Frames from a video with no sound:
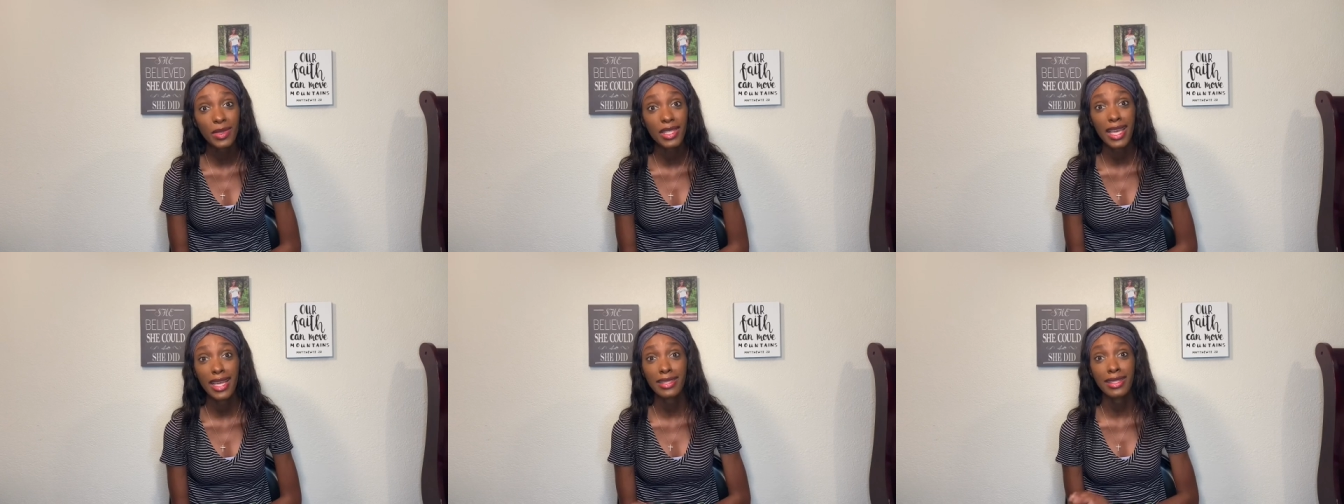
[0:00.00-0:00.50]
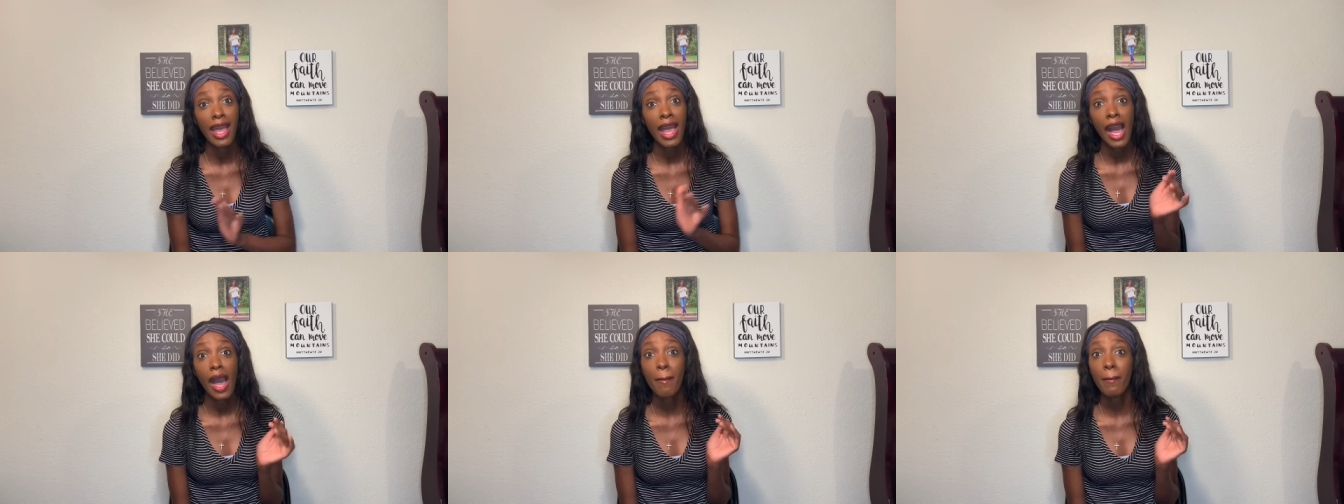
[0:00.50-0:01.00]
is
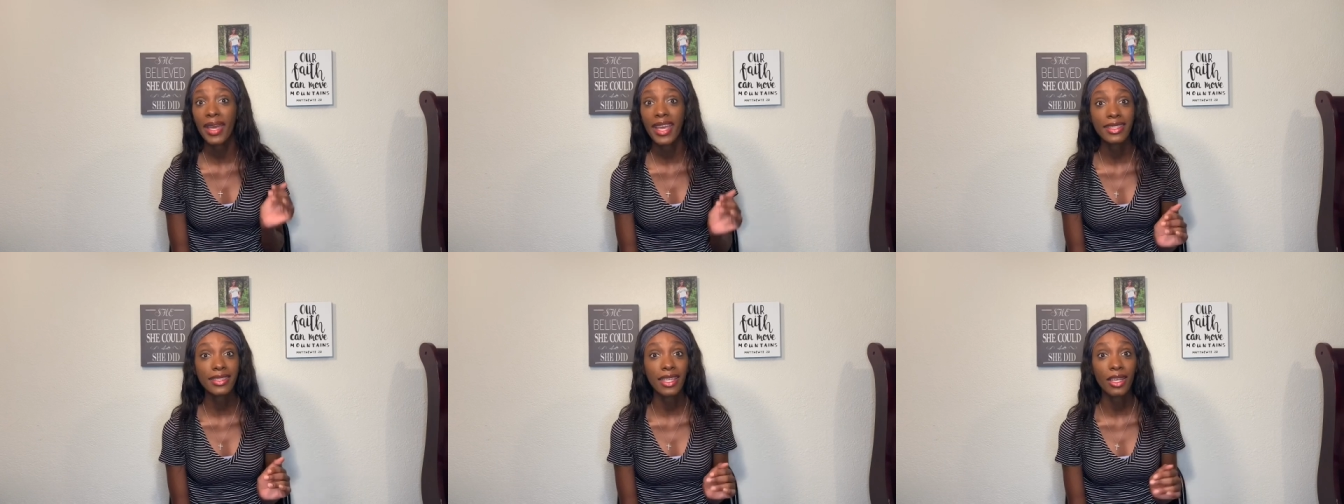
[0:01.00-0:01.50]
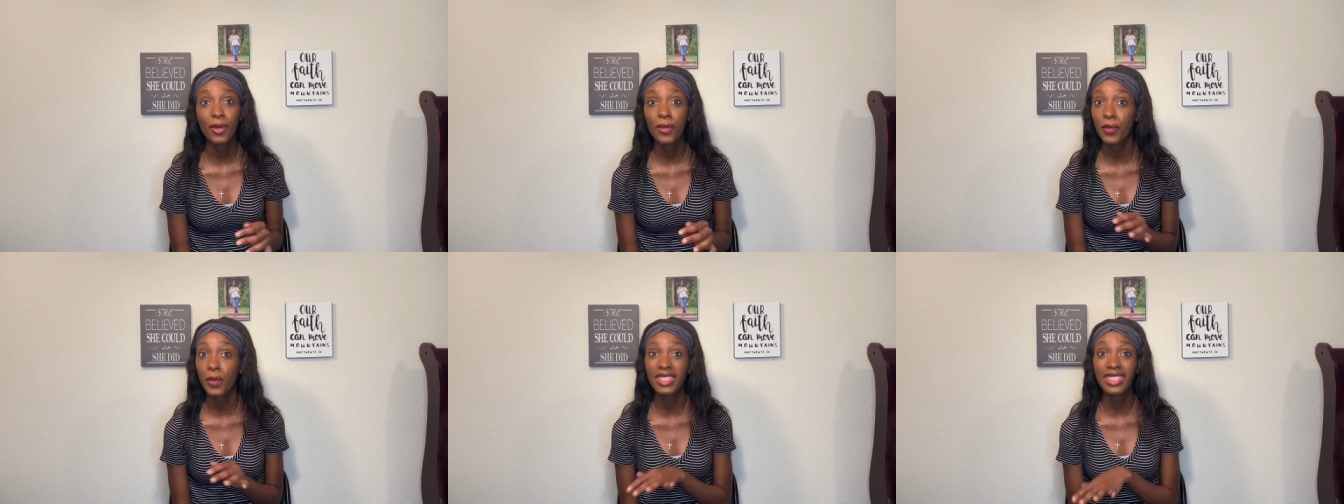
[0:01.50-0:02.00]
amazing. Her
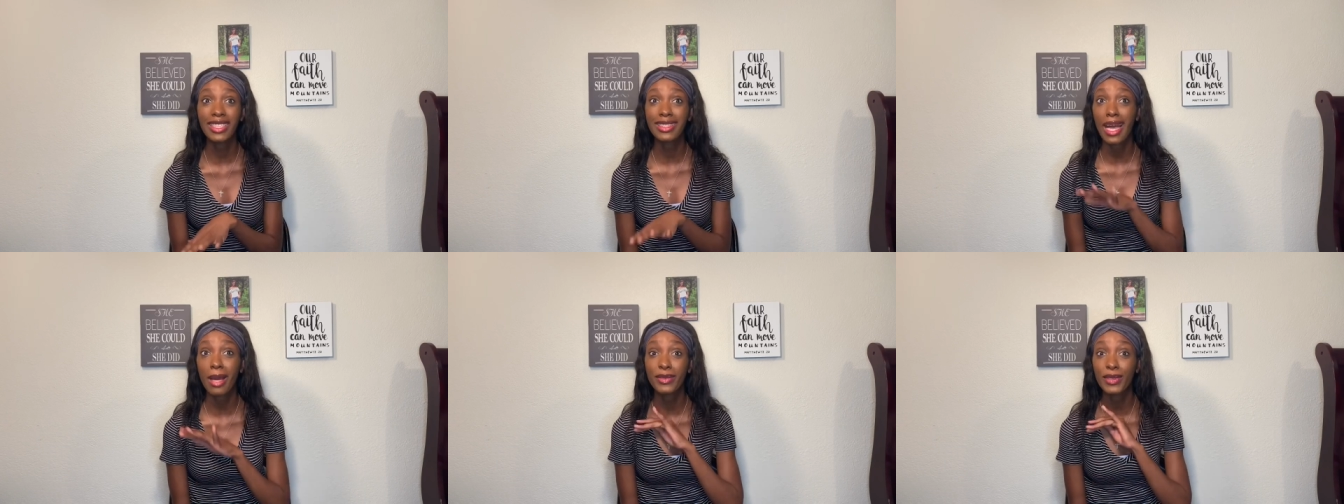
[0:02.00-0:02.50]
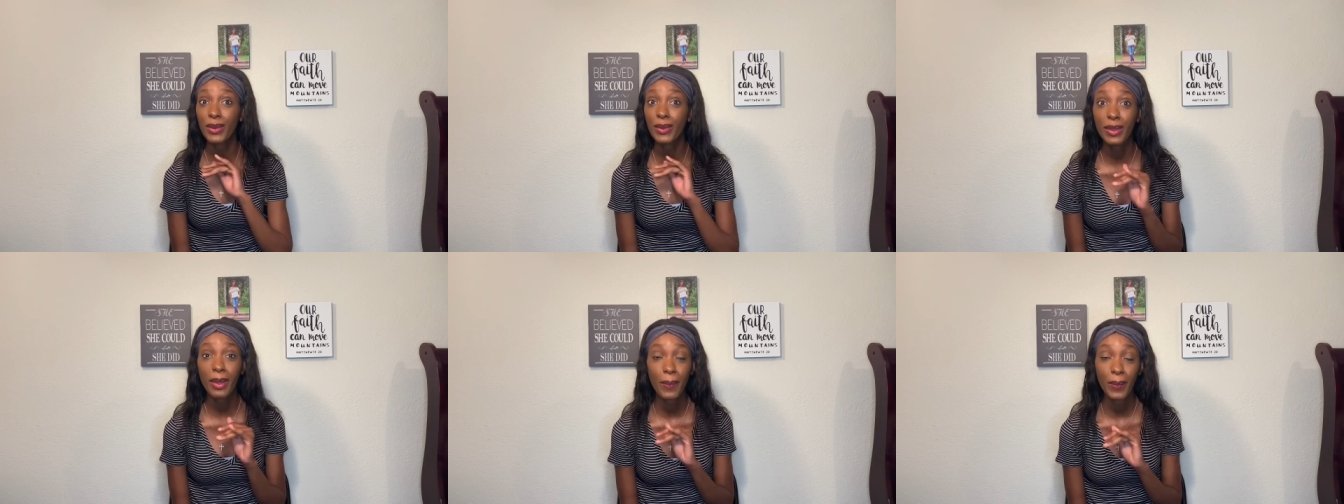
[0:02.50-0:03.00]
voice is absolutely
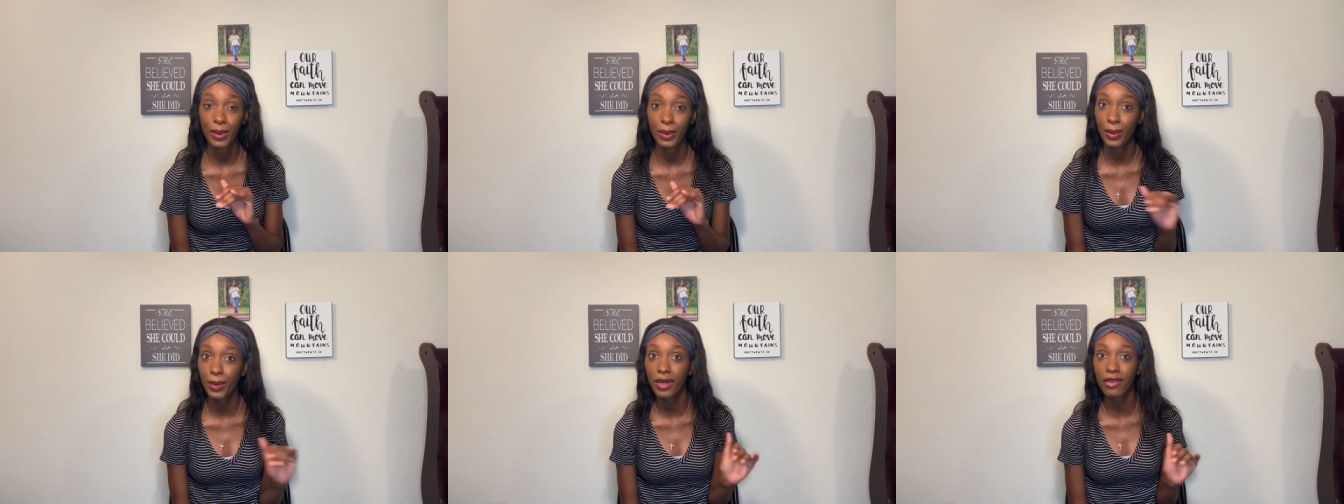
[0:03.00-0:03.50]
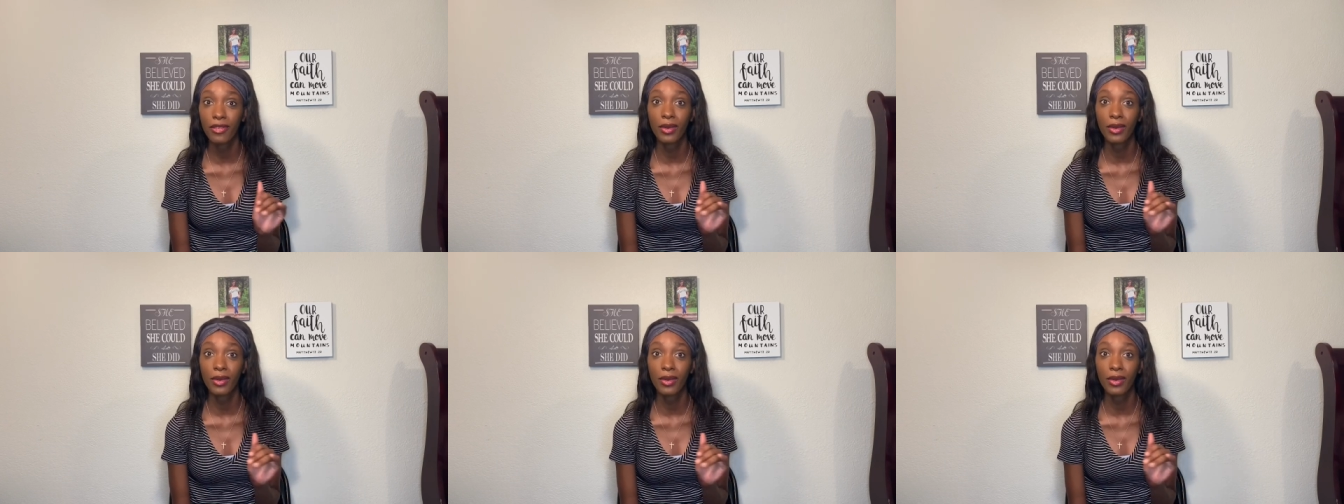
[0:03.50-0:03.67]
beautiful.